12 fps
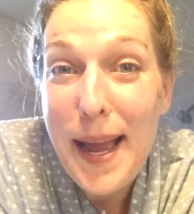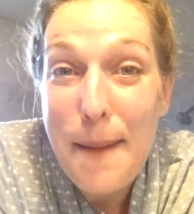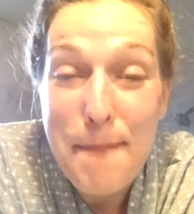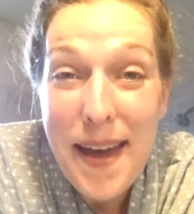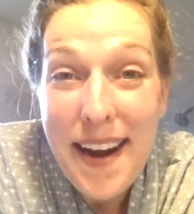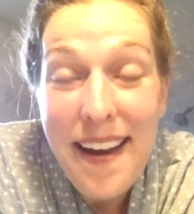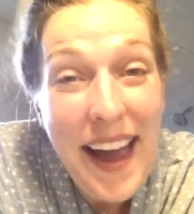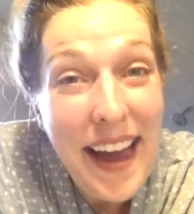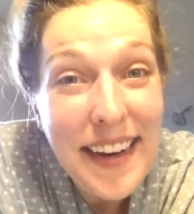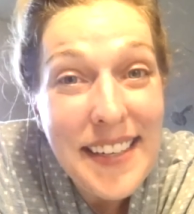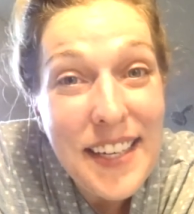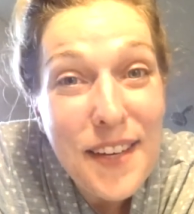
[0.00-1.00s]
Meta
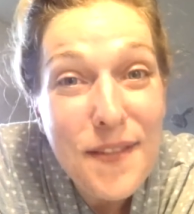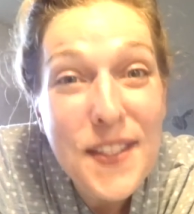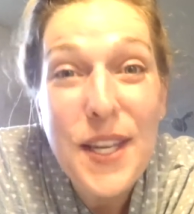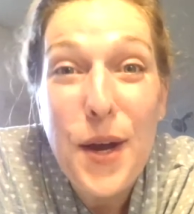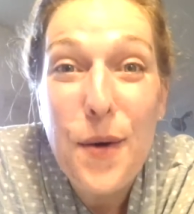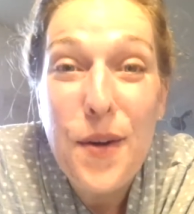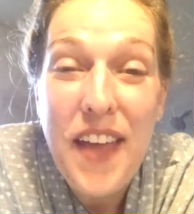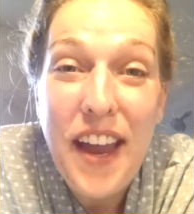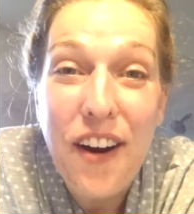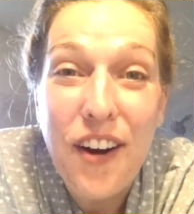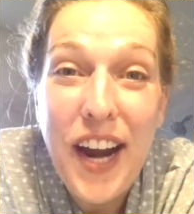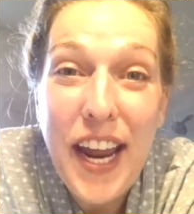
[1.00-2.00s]
Active. So
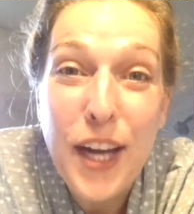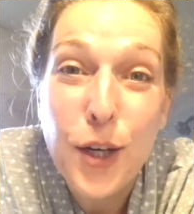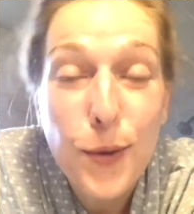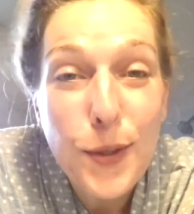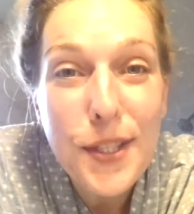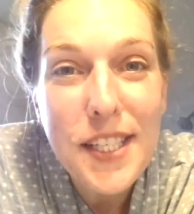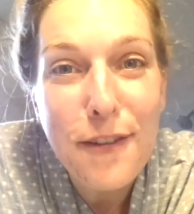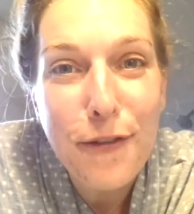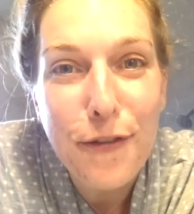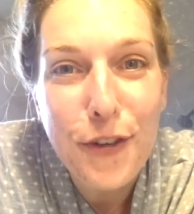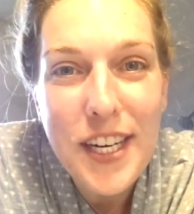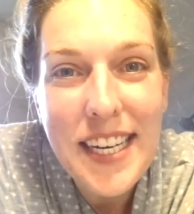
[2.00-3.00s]
they are a
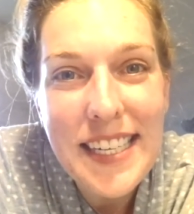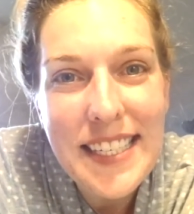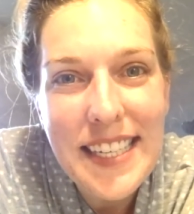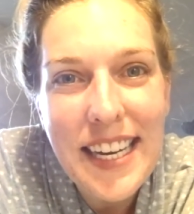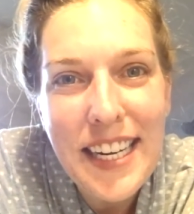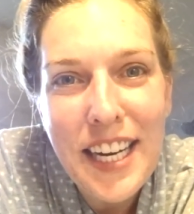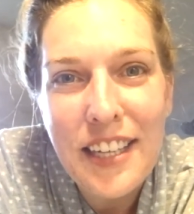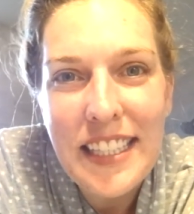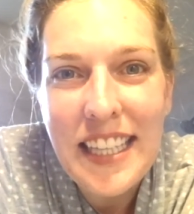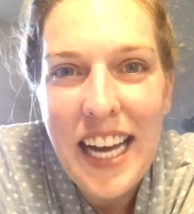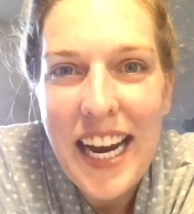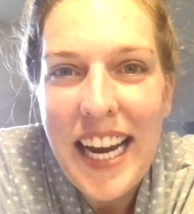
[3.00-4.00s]
cruelty-free
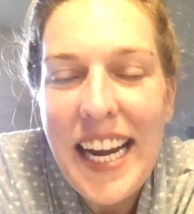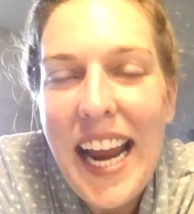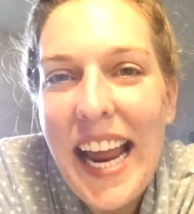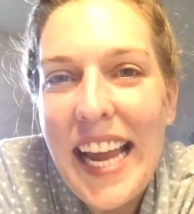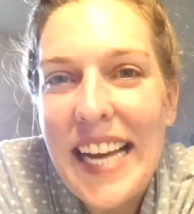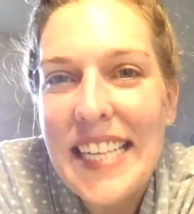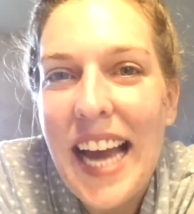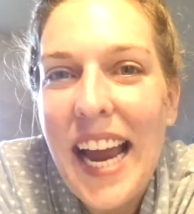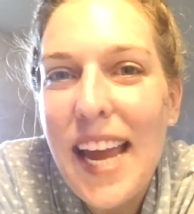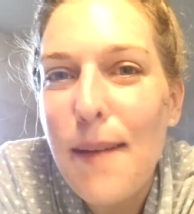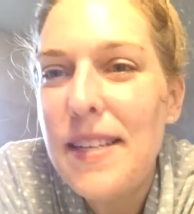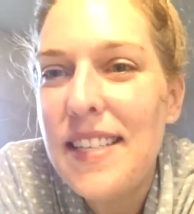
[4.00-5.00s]
skincare line, and I
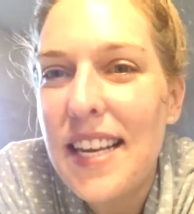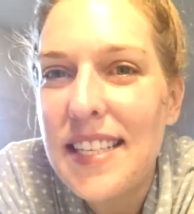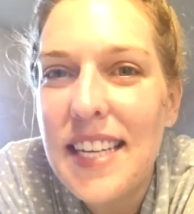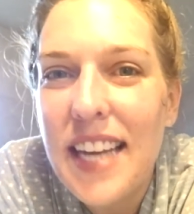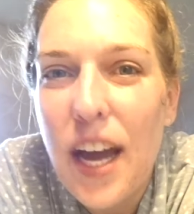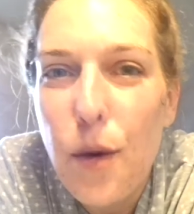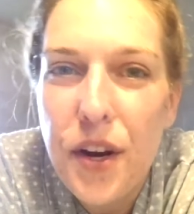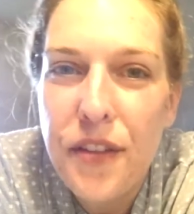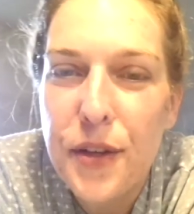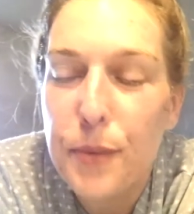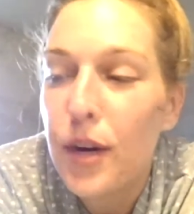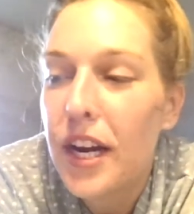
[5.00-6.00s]
have been testing out one of
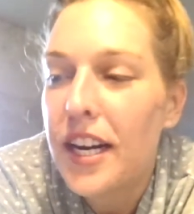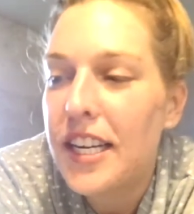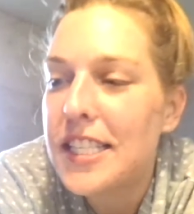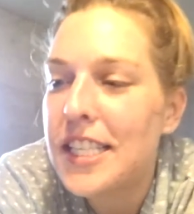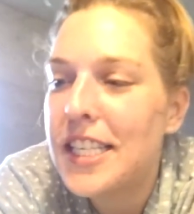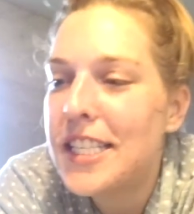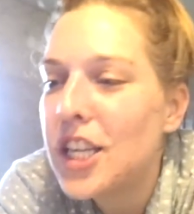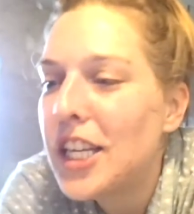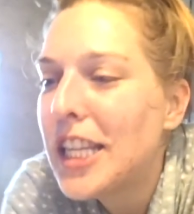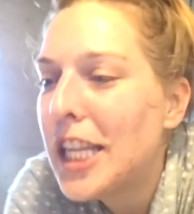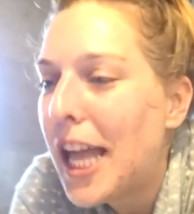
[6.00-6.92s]
their products, and it's called